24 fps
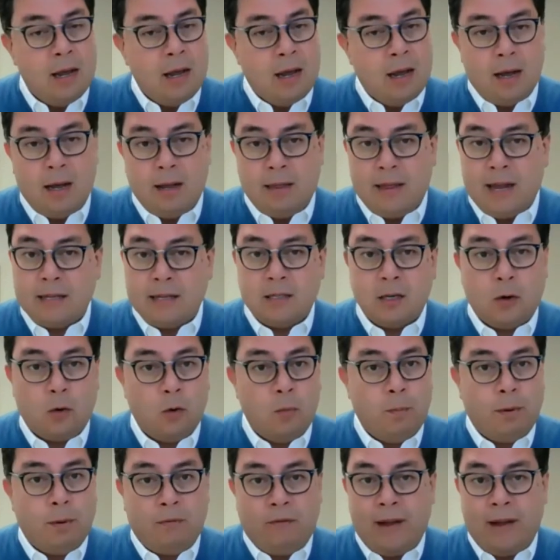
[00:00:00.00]
That's a
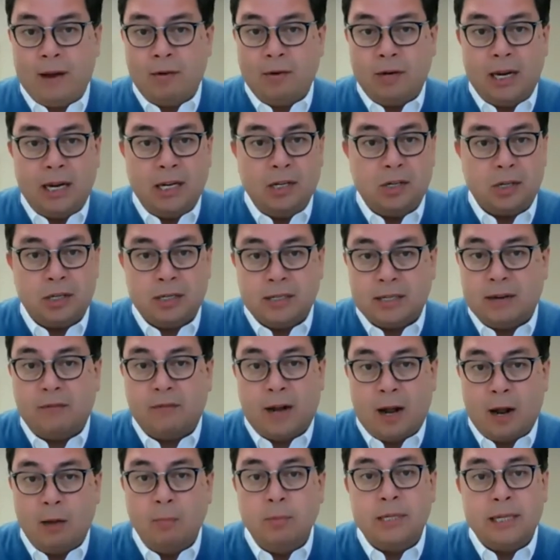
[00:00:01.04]
group of foundations that
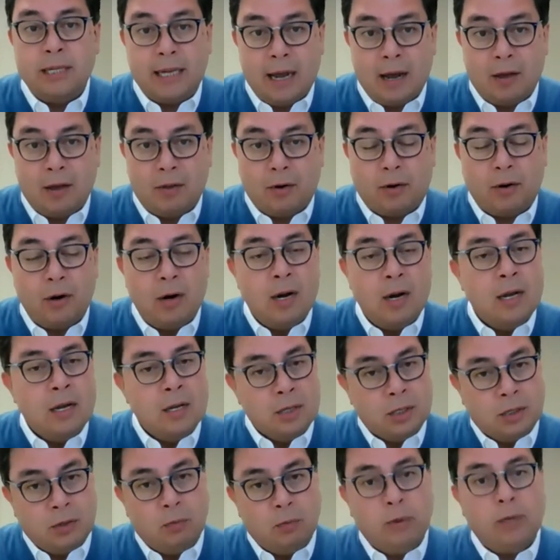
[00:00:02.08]
have come together
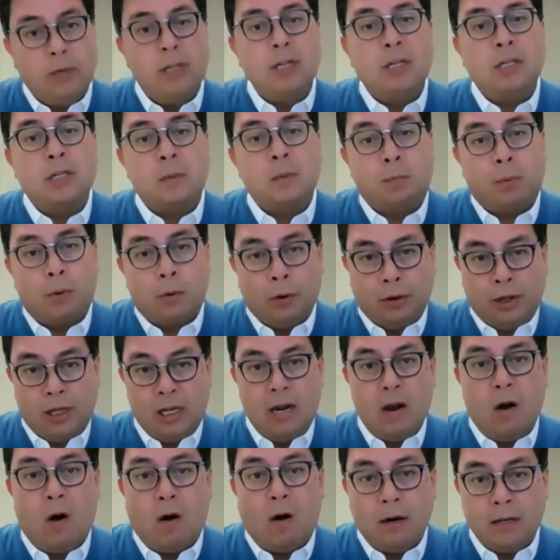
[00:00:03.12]
to really support
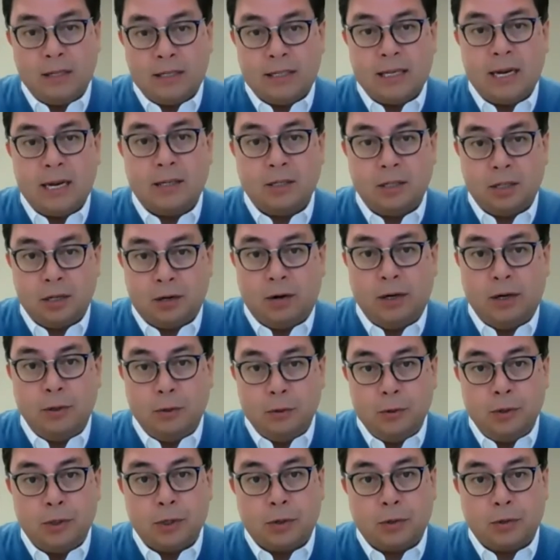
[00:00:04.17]
the arts sector in
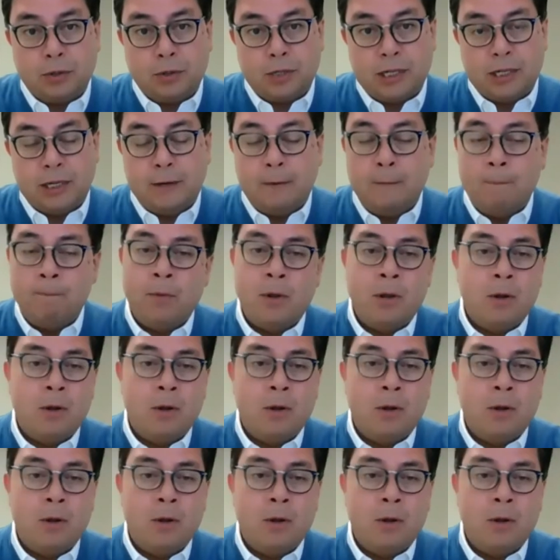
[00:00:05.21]
New Jersey.